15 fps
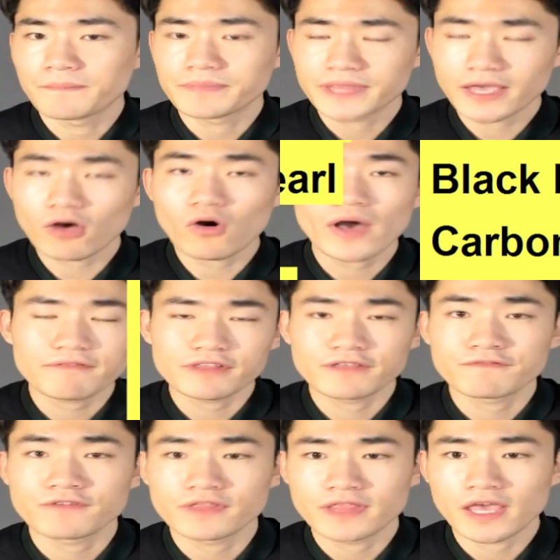They all have a
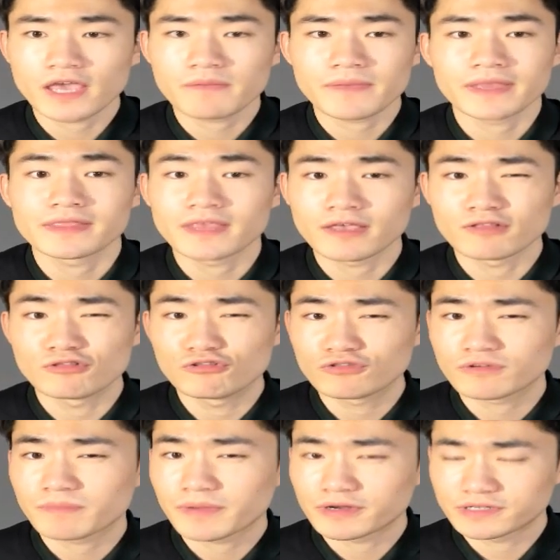different name and they
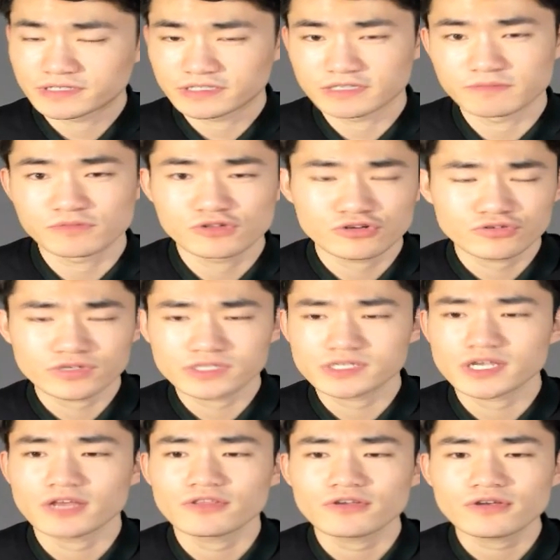look very similar to each
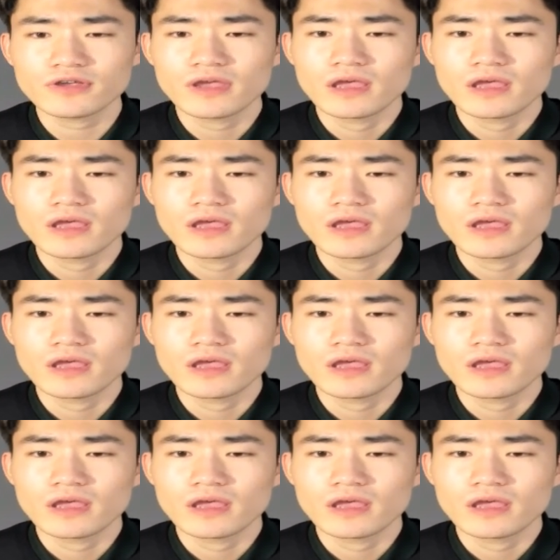other.